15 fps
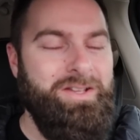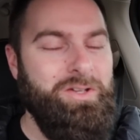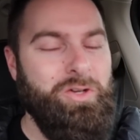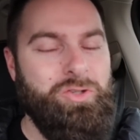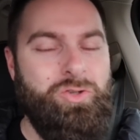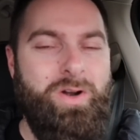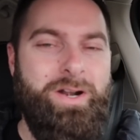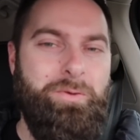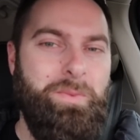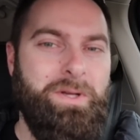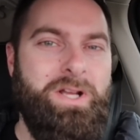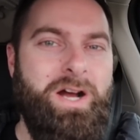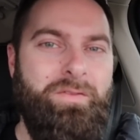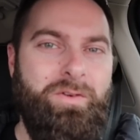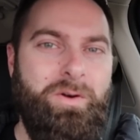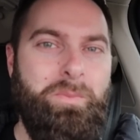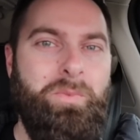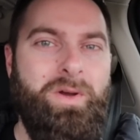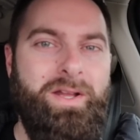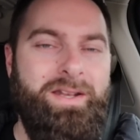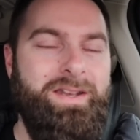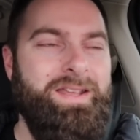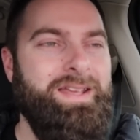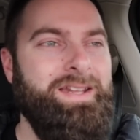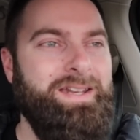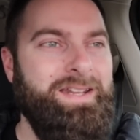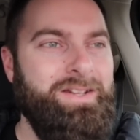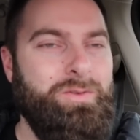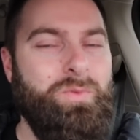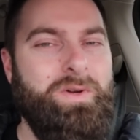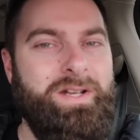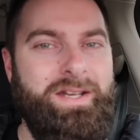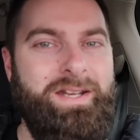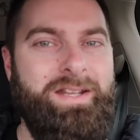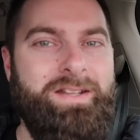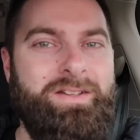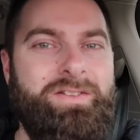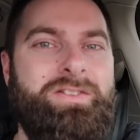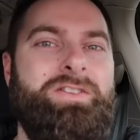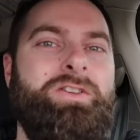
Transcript: you know, trying to recover, but it is what it is.